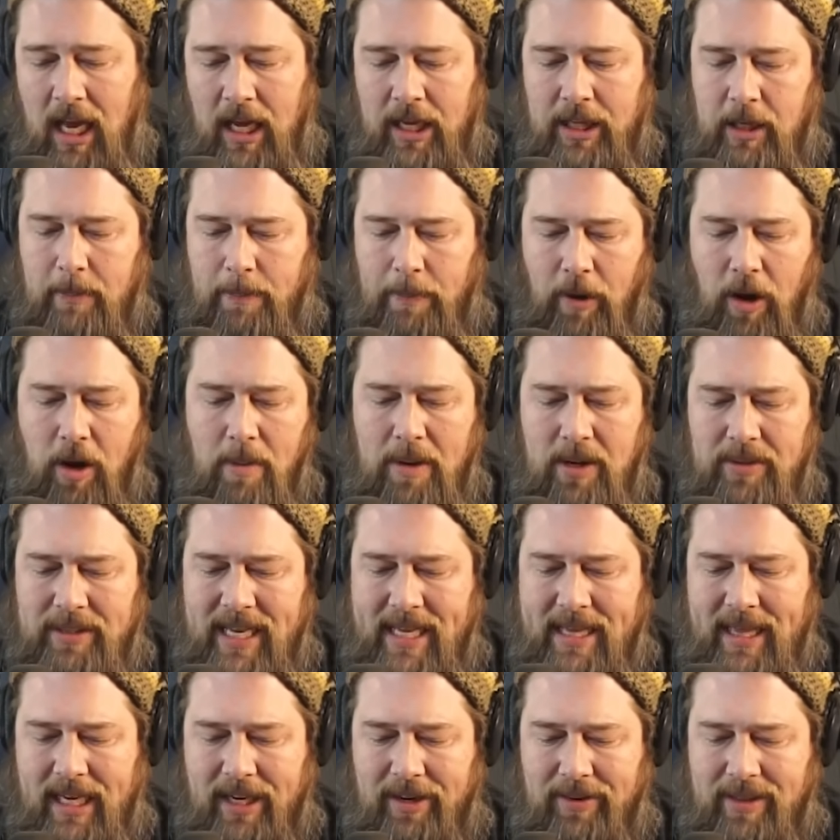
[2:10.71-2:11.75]
The promos
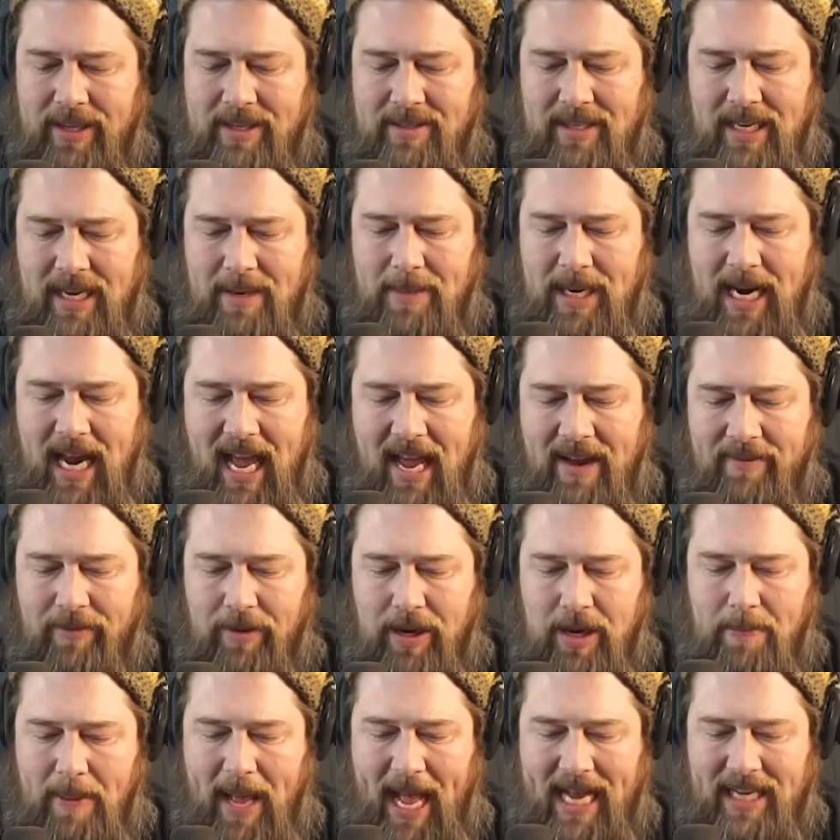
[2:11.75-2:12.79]
I think are the same in
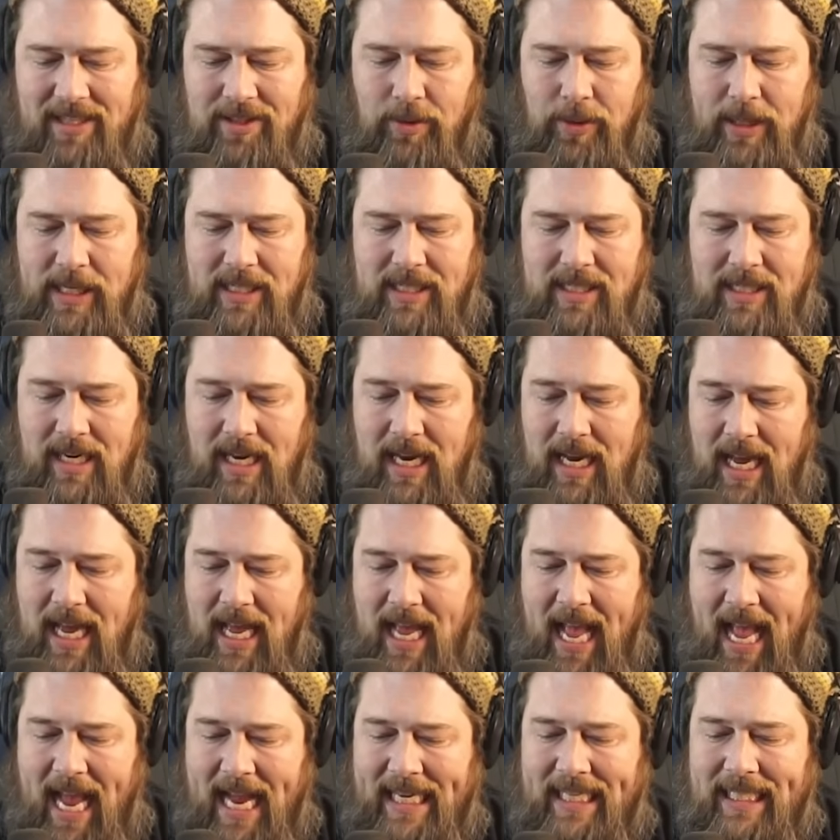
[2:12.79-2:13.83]
every pack. So it's
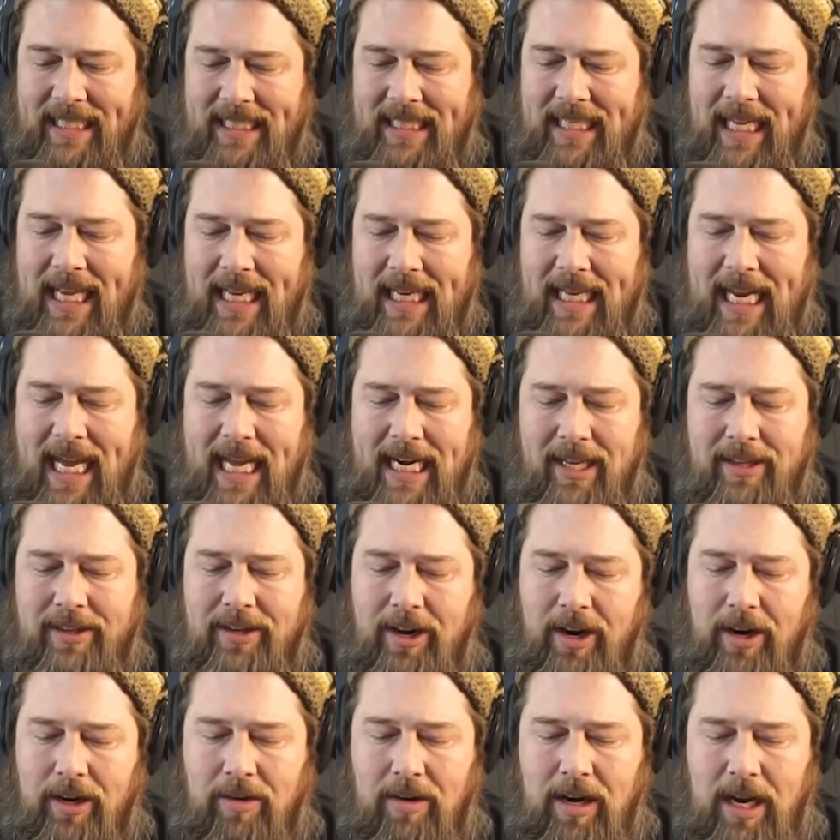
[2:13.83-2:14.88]
a Liliana of the
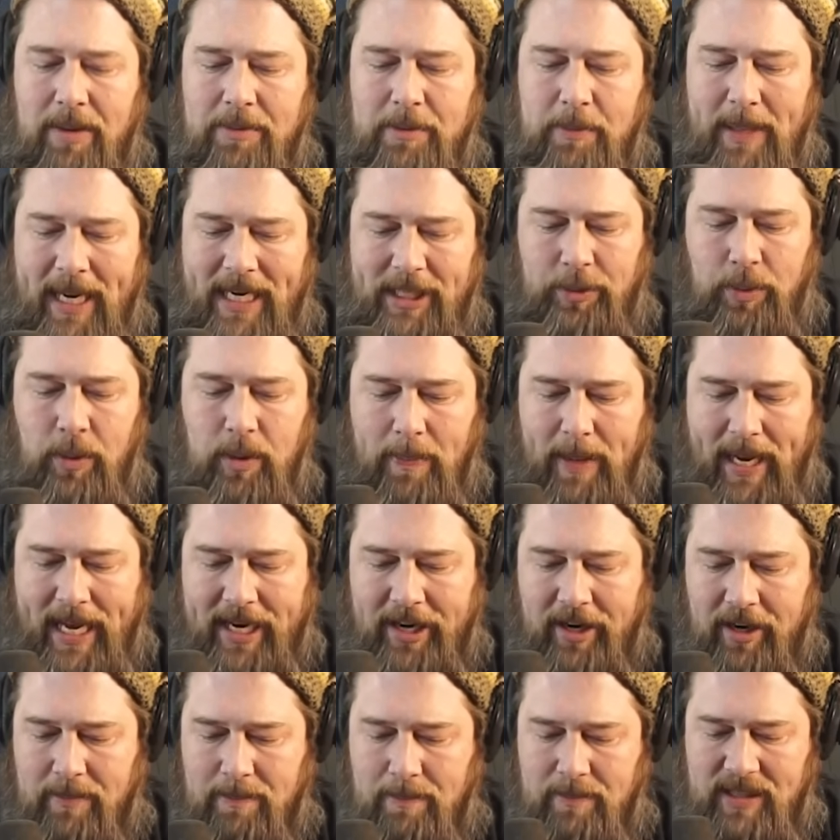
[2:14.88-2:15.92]
Dark Realms patchwork
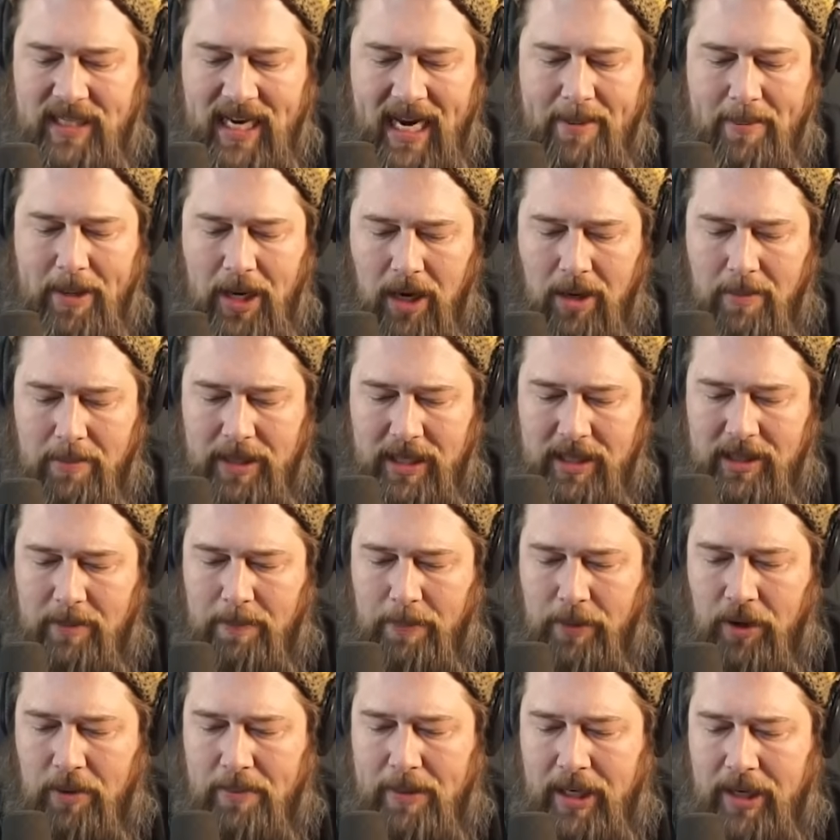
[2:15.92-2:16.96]
banner. Same art. We get the
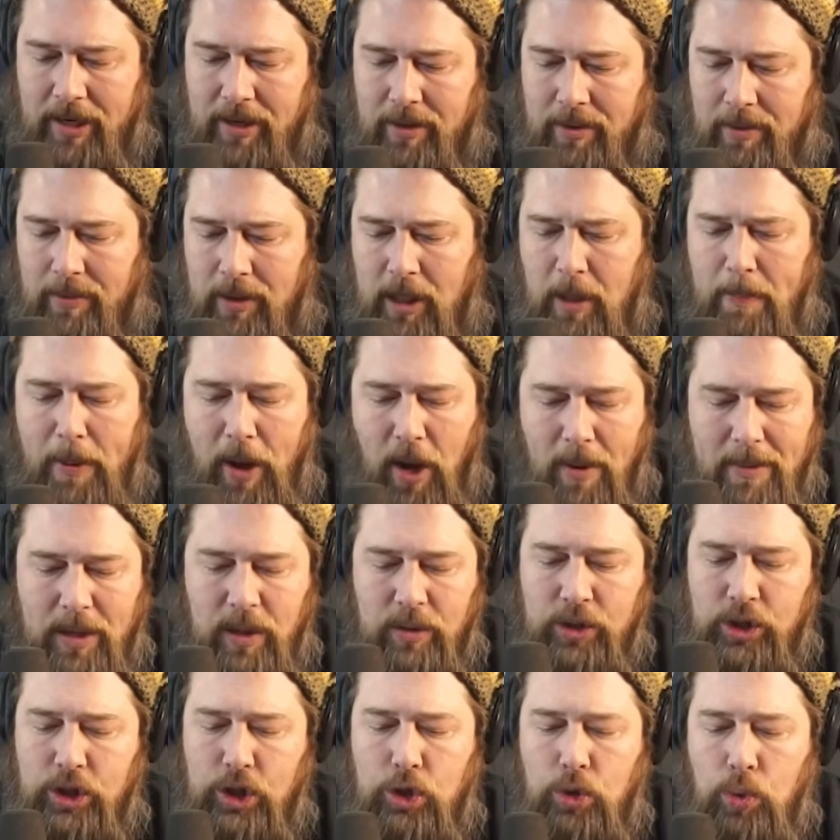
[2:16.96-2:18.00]

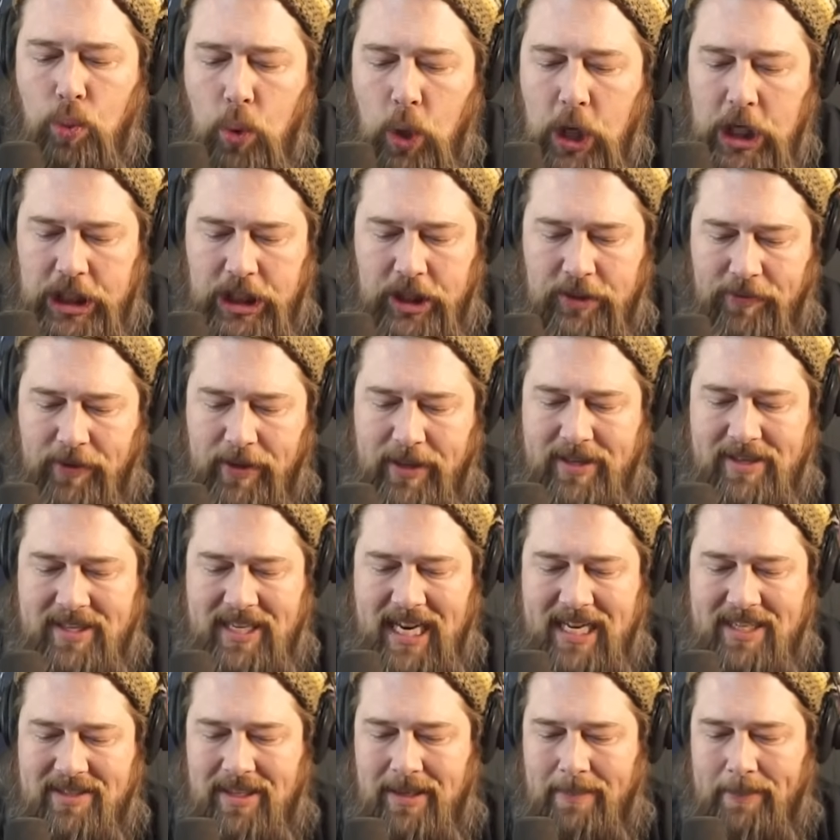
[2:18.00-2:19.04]
promo swoosh for the
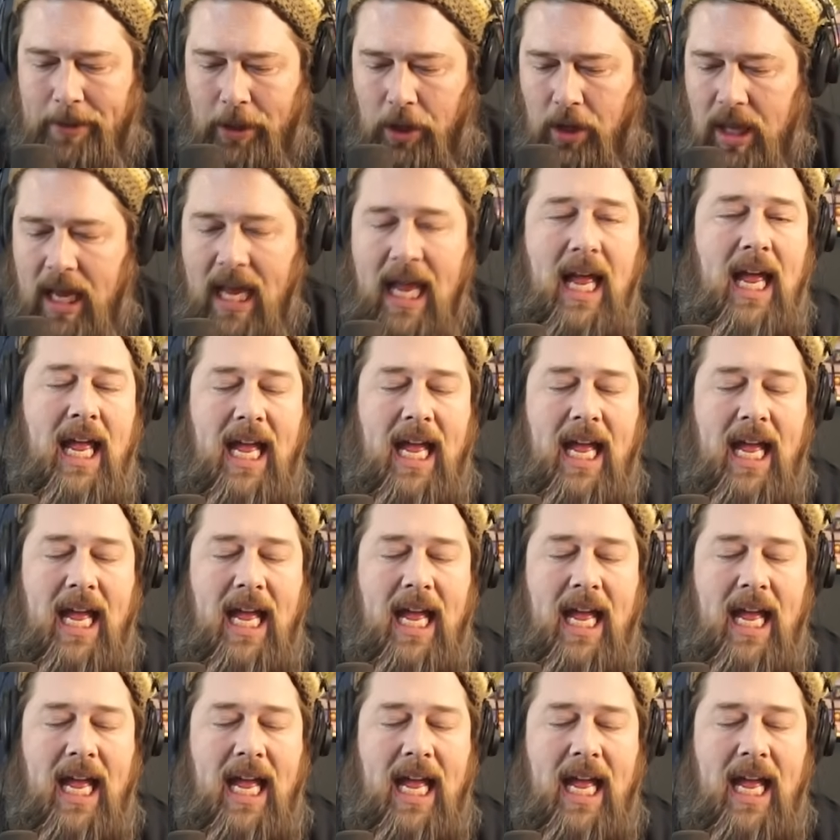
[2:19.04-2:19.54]
set symbol.